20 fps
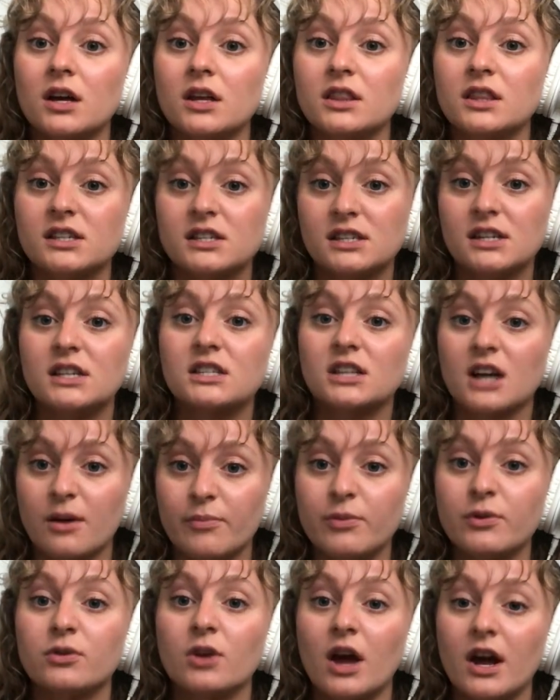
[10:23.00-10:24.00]
this needs a
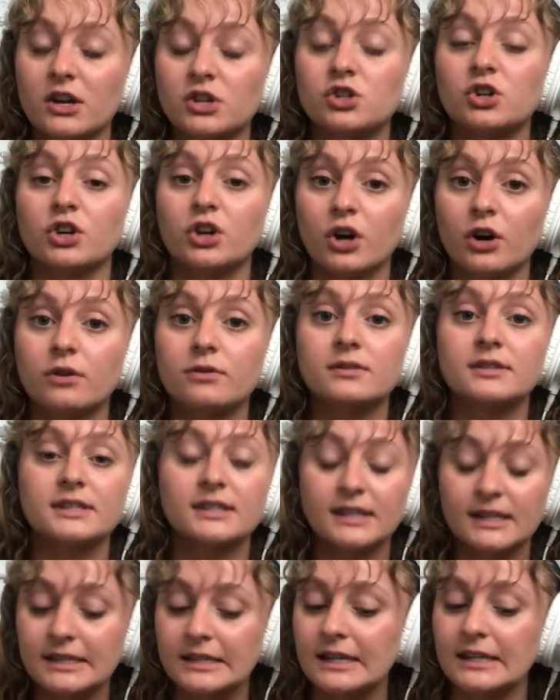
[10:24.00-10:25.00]
couple of extra coats
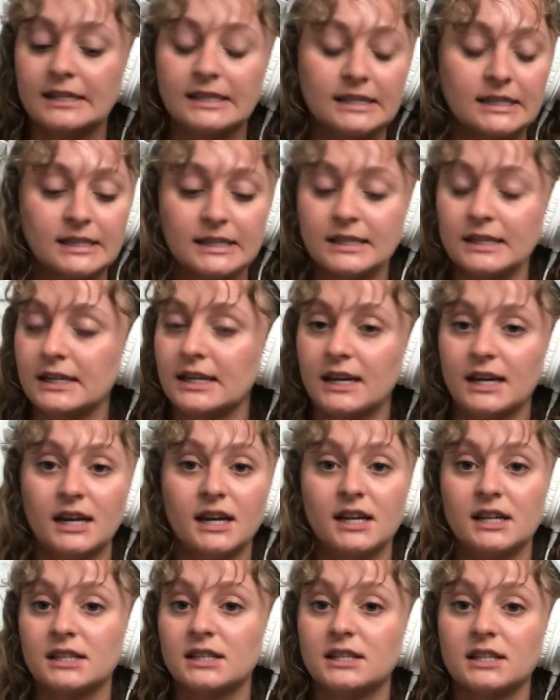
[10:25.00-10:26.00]
because it's
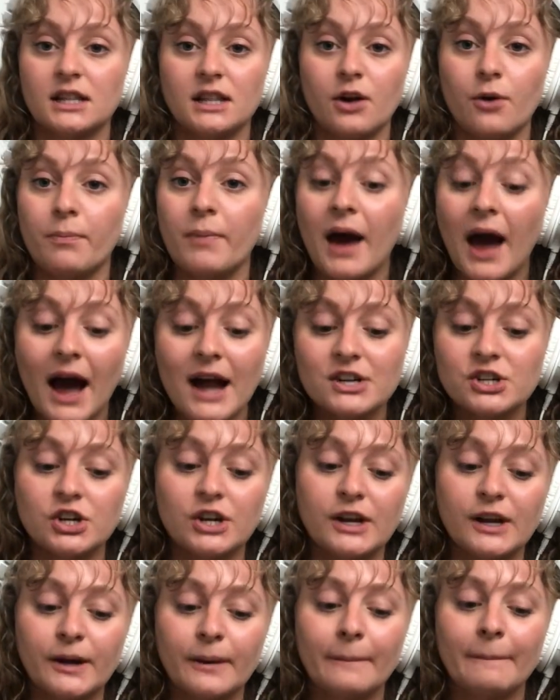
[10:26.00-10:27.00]
a little
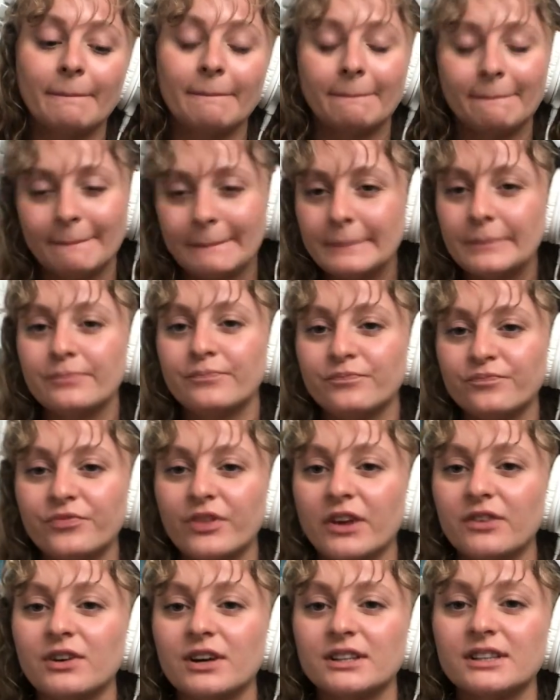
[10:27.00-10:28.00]
patchy.
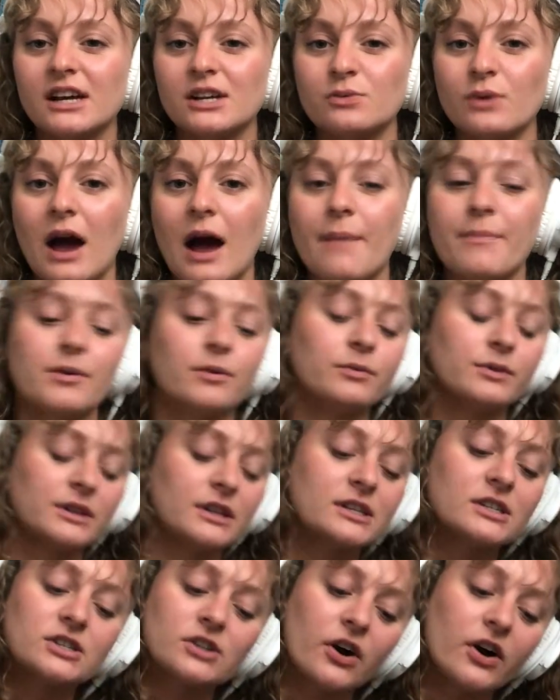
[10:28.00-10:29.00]
I feel like that's what happened with
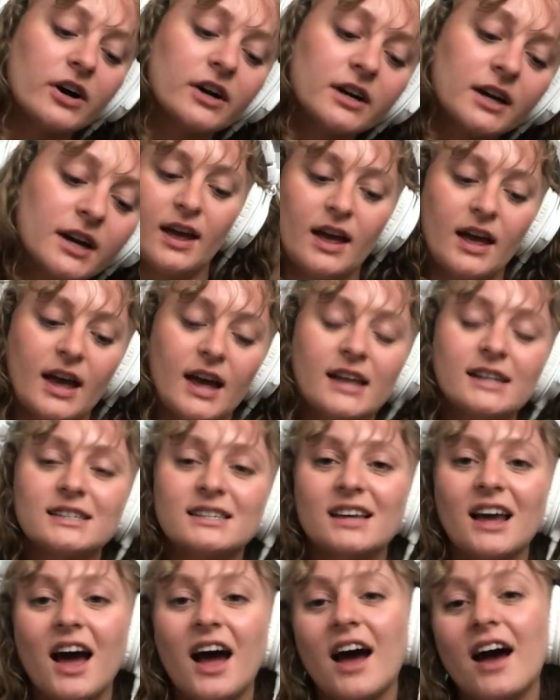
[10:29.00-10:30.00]
this song. It's
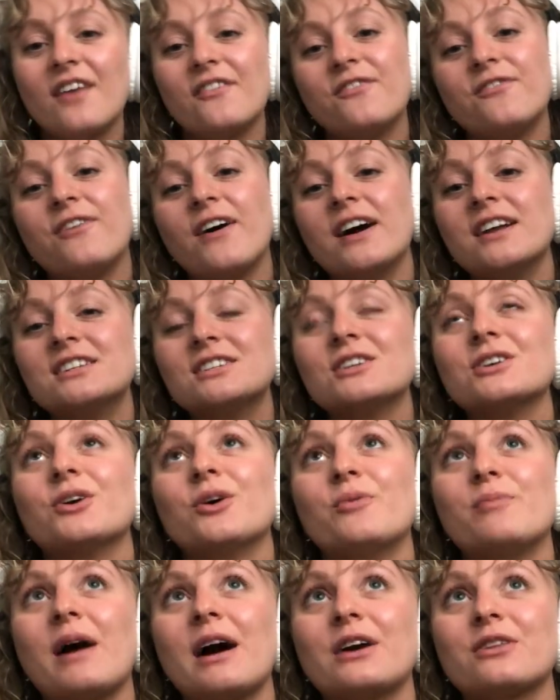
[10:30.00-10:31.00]
fun to go
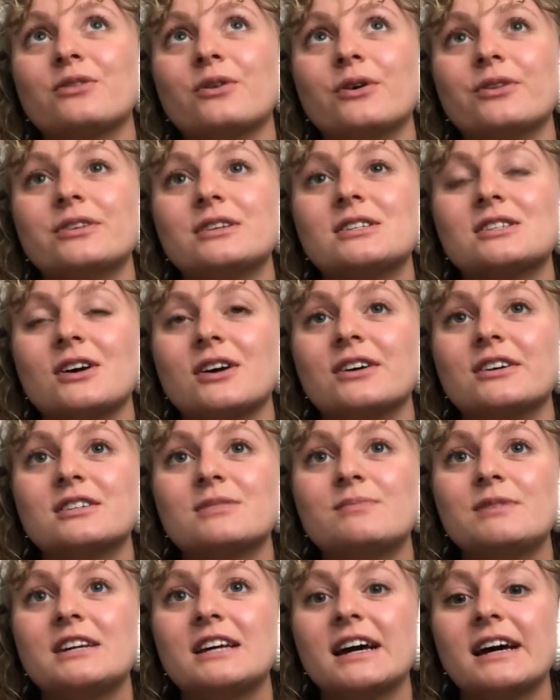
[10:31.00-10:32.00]
back through all these songs
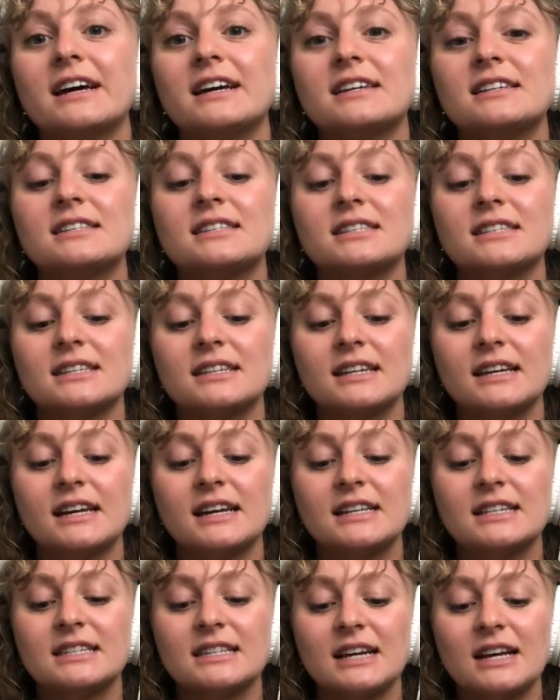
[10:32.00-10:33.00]
because
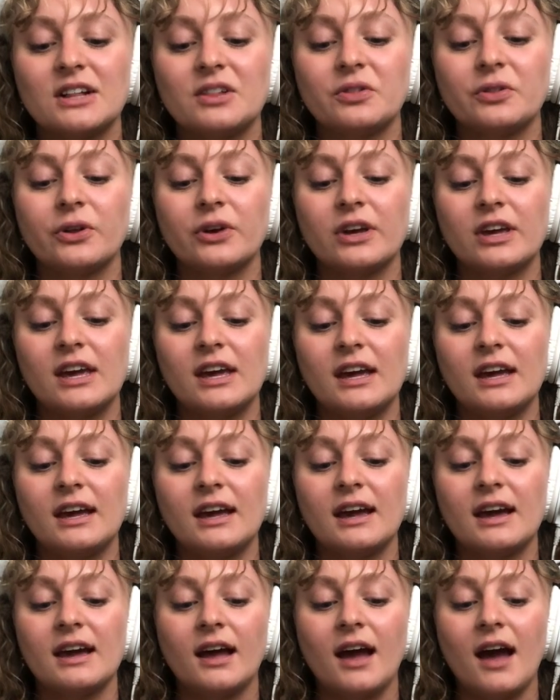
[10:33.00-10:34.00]
it's like looking
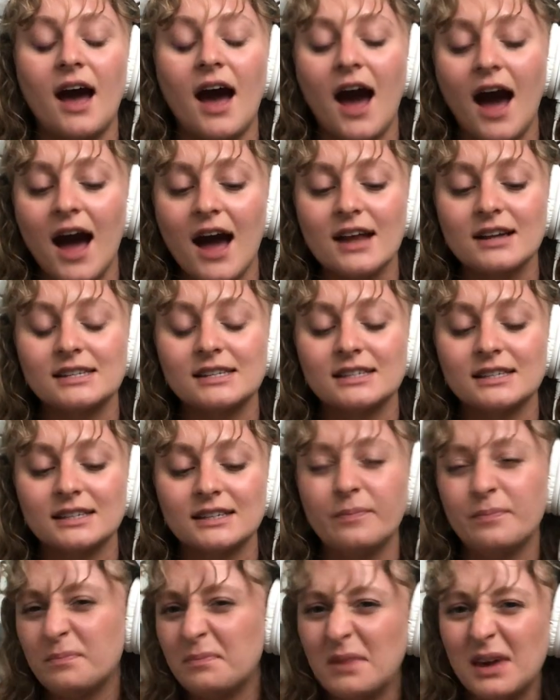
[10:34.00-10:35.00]
at
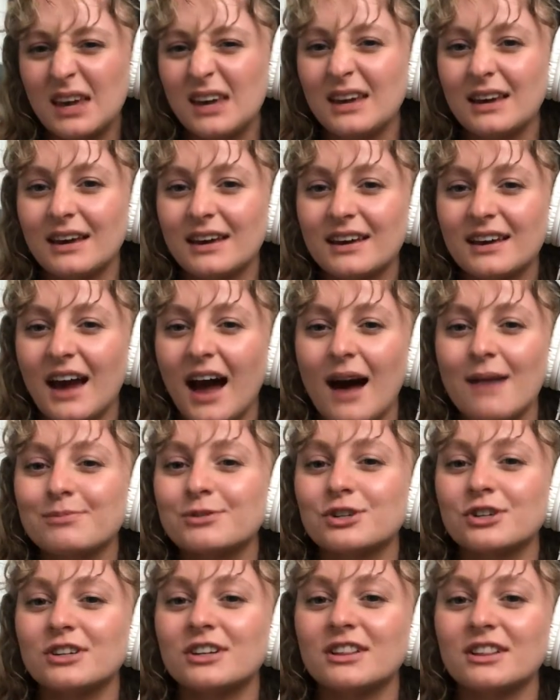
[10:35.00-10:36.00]
me
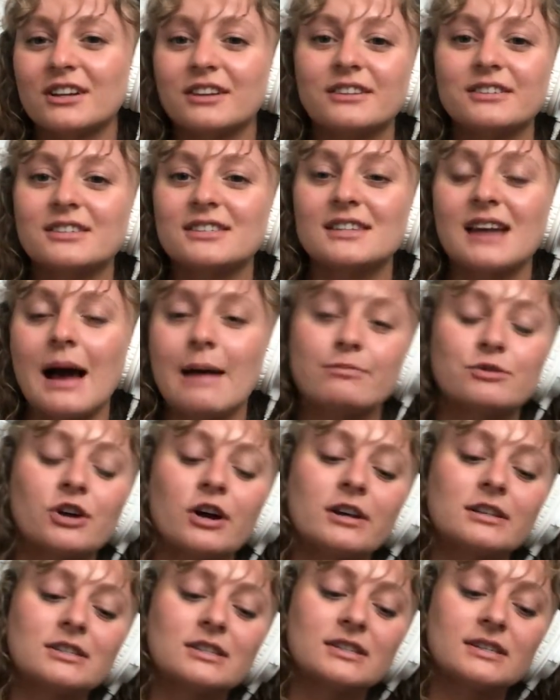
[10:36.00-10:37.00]
captured in little
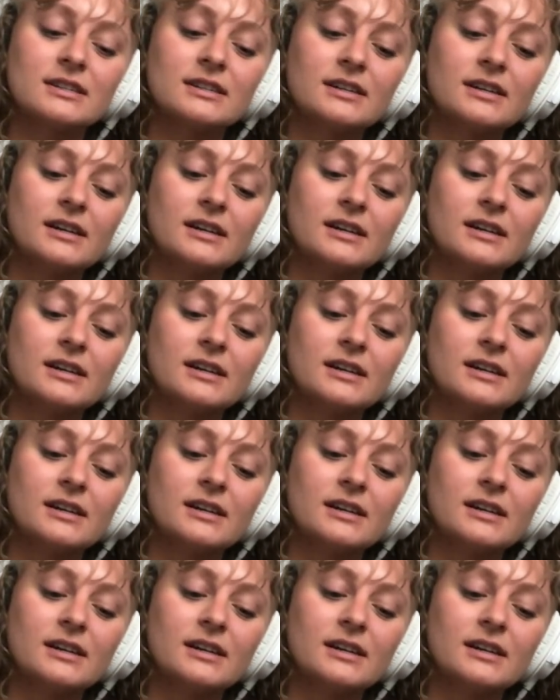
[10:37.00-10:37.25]
snapshots